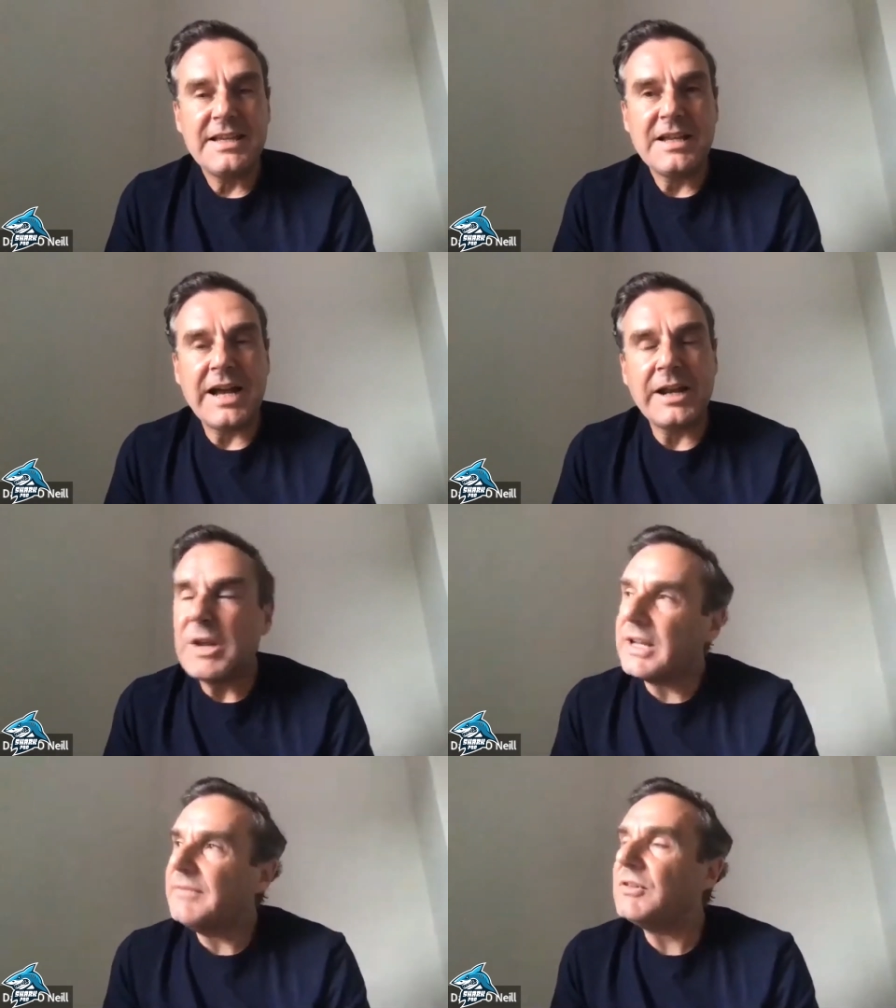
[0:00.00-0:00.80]
and I'm
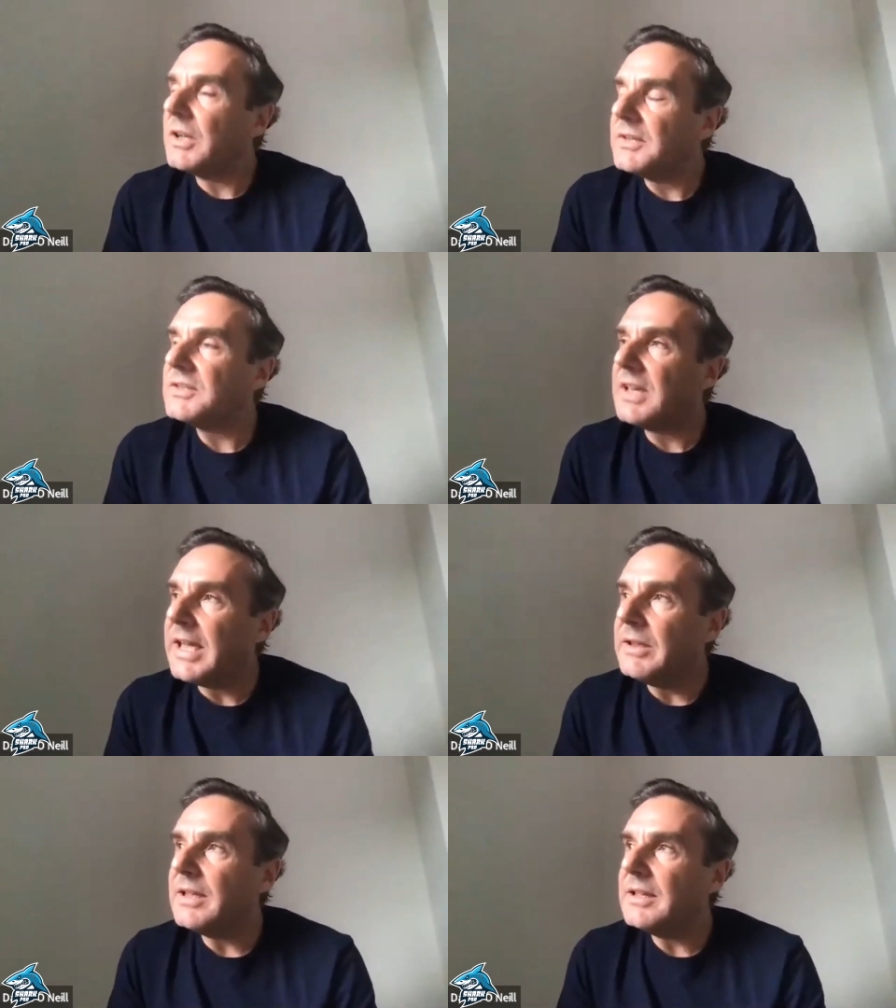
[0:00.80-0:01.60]
not even going to
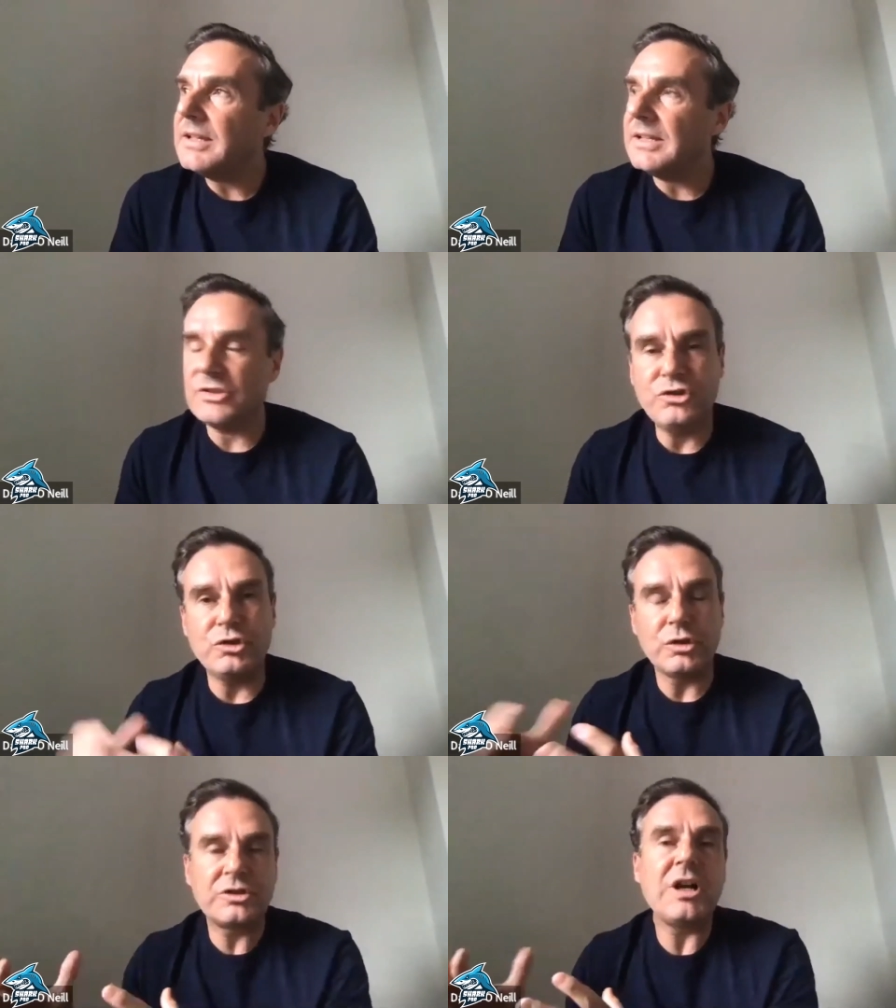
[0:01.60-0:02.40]
say it's just